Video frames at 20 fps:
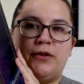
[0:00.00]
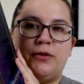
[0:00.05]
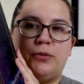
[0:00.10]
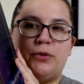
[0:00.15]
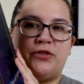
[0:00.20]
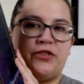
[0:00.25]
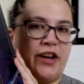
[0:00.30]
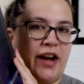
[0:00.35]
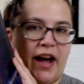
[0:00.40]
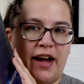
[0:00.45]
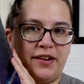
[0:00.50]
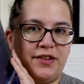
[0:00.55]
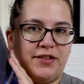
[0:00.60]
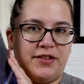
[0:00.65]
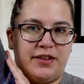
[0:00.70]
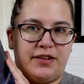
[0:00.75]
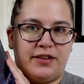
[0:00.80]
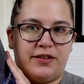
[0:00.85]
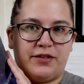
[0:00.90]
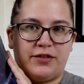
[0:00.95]
which I hadn't
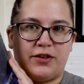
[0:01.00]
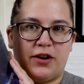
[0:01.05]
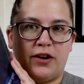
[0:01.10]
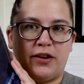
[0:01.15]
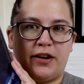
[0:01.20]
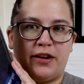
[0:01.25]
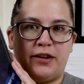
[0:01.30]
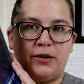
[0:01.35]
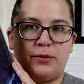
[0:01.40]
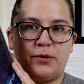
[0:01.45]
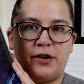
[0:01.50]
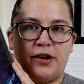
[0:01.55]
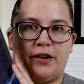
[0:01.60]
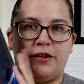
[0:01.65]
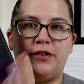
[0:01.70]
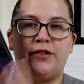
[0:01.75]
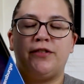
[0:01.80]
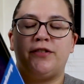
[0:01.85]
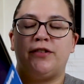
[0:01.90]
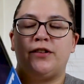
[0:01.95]
seen in stock anywhere
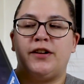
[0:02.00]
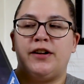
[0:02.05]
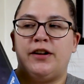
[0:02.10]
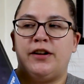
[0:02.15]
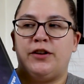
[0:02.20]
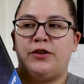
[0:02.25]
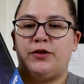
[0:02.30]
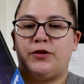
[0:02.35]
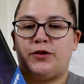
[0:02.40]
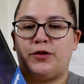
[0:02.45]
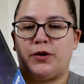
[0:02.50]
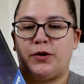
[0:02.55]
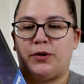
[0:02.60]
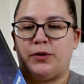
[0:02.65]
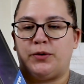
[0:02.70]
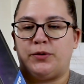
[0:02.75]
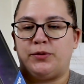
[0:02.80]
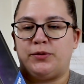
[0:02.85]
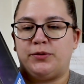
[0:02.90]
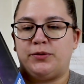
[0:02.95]
else.
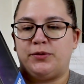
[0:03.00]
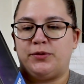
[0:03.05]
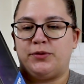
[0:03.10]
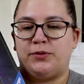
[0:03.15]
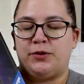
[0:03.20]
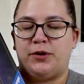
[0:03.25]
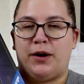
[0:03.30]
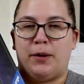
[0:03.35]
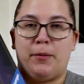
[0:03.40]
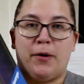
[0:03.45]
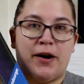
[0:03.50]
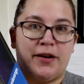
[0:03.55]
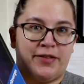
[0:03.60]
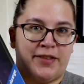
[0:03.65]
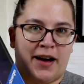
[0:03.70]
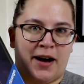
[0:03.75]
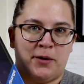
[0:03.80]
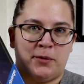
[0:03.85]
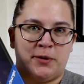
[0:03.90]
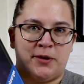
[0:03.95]
So I bought
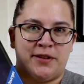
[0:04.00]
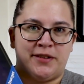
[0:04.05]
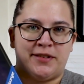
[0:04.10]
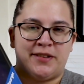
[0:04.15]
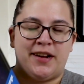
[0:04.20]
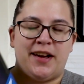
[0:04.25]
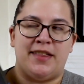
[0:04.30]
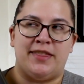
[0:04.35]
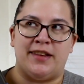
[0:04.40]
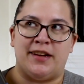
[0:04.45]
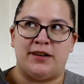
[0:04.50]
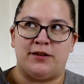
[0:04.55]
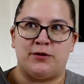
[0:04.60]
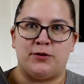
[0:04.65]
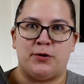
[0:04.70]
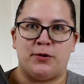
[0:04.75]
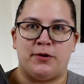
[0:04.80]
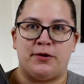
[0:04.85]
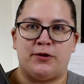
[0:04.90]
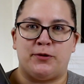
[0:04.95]
that one, and then of
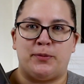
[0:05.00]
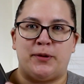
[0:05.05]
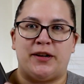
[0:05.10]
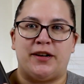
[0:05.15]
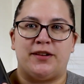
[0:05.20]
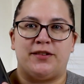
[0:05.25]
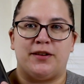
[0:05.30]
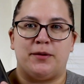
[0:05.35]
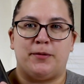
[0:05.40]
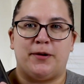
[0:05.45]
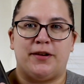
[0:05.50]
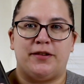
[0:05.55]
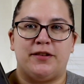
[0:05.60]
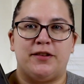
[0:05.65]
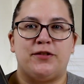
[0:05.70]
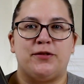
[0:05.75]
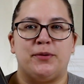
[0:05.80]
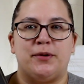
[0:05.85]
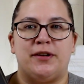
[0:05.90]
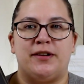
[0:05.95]
course, because I bought
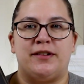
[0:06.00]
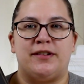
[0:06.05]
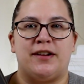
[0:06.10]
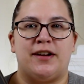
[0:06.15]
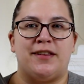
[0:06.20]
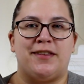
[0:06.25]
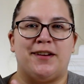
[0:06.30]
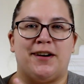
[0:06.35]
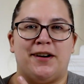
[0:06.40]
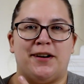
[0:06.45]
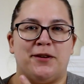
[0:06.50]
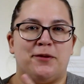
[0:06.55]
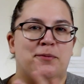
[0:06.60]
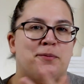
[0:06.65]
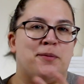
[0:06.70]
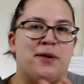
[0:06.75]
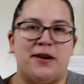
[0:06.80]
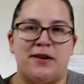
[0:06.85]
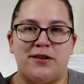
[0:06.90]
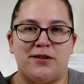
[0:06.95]
this one, I thought
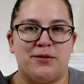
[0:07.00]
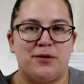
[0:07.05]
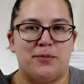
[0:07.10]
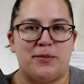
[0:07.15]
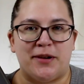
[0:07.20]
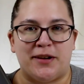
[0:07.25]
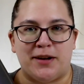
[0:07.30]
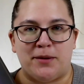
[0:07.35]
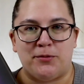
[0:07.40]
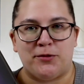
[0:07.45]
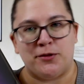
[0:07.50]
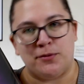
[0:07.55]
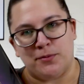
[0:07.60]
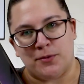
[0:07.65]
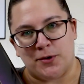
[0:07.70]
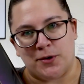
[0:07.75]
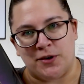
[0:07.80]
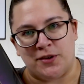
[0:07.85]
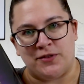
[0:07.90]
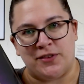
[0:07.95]
might as well pick up some
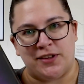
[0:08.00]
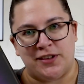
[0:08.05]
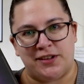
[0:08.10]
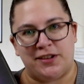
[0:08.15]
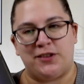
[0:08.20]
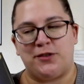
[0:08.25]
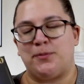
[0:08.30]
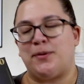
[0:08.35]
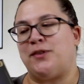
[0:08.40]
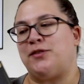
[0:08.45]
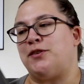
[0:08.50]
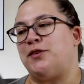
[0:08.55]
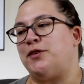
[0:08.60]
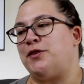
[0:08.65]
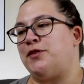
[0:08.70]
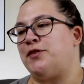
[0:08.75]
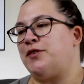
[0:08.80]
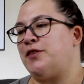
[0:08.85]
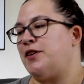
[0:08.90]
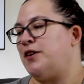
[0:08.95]
more Villainous
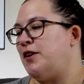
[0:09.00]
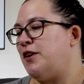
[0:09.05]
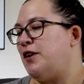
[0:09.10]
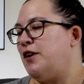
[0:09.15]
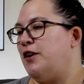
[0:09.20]
puzzles.